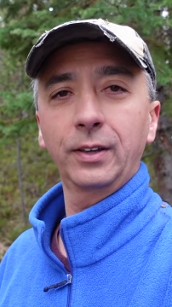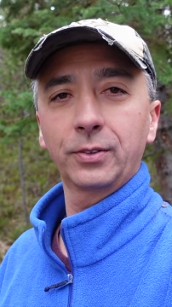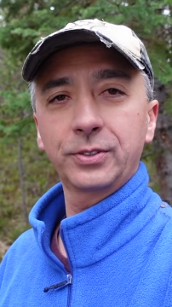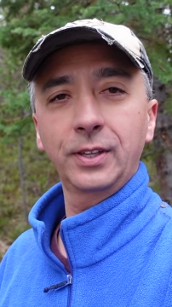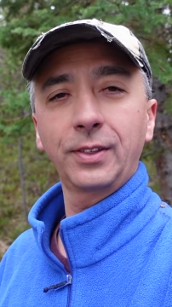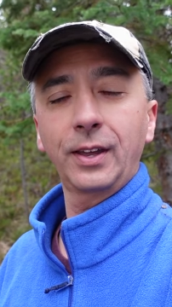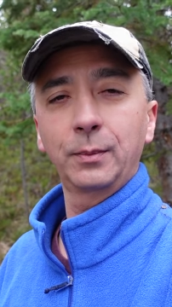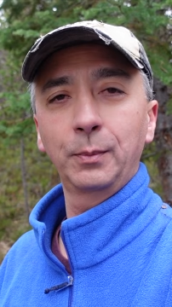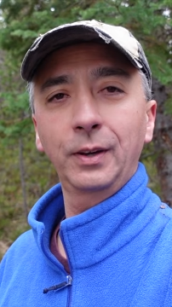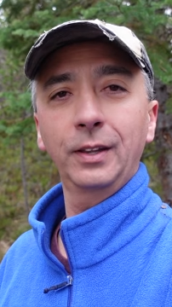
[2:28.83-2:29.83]
You'll see that in
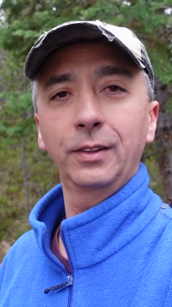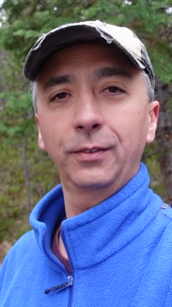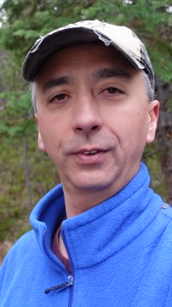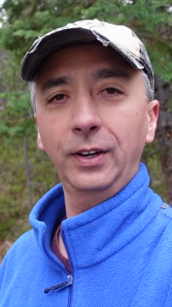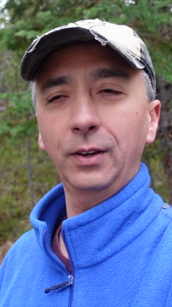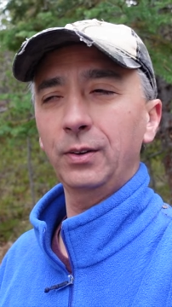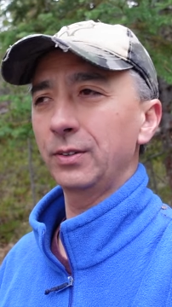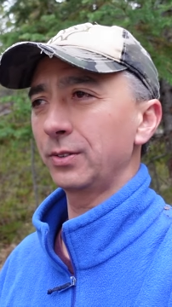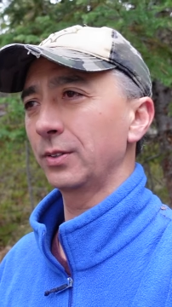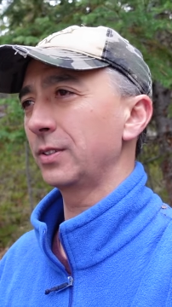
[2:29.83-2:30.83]
a minute in the video.
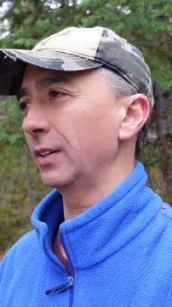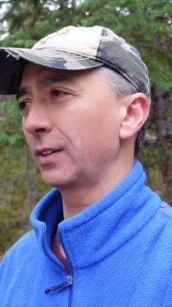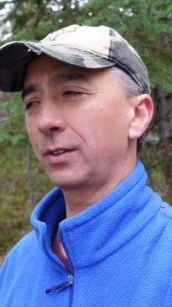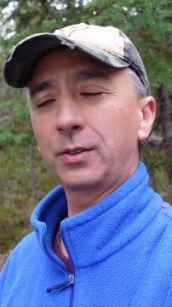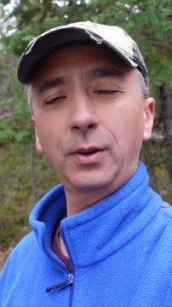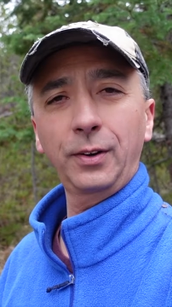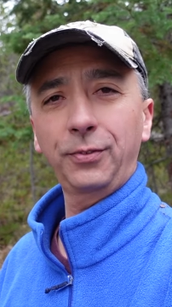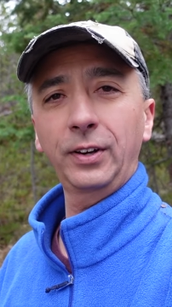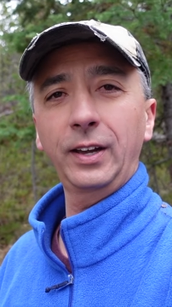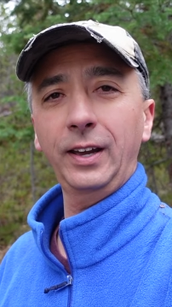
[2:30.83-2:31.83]
So it's a quite a
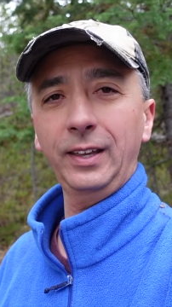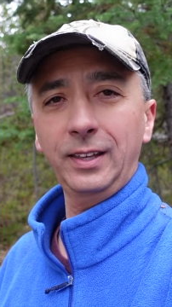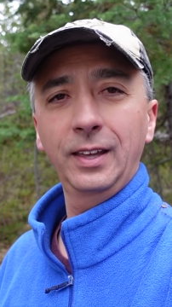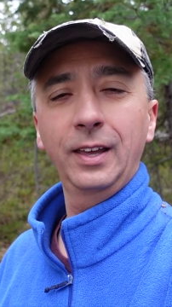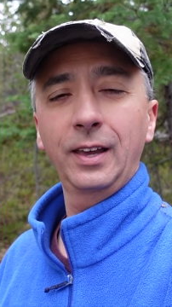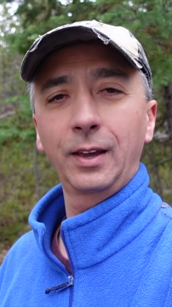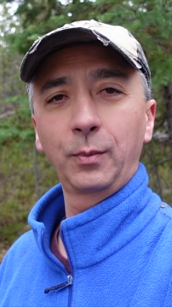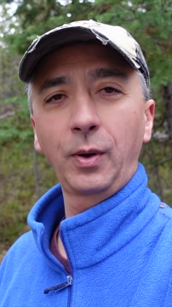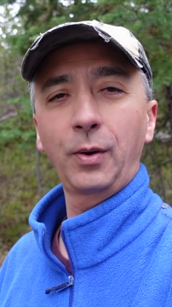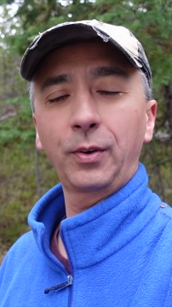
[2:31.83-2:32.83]
fun hike
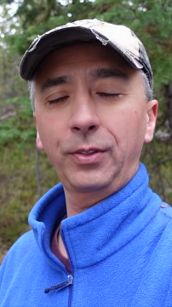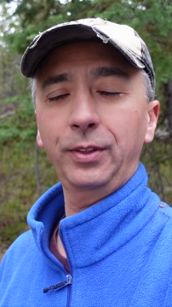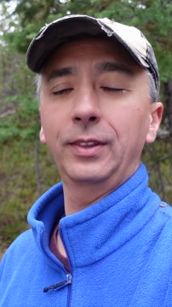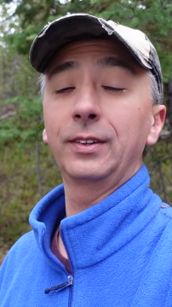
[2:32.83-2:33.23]
and well worth it.